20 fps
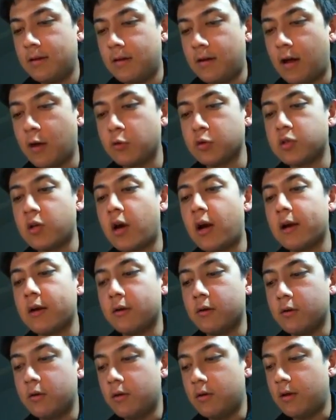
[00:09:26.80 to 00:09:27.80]
was
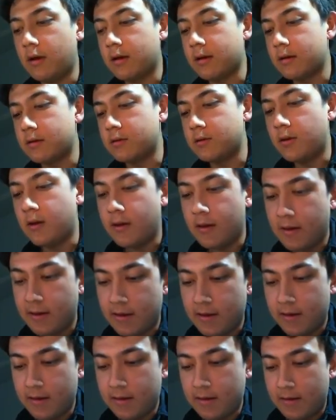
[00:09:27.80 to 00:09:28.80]
hired, I guess.
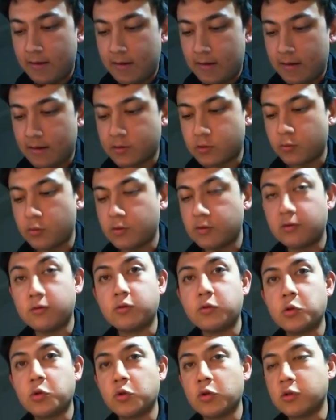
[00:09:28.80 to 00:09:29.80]
That's the reason you
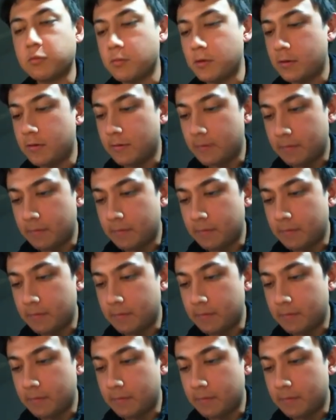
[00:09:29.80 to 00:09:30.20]
should trust me.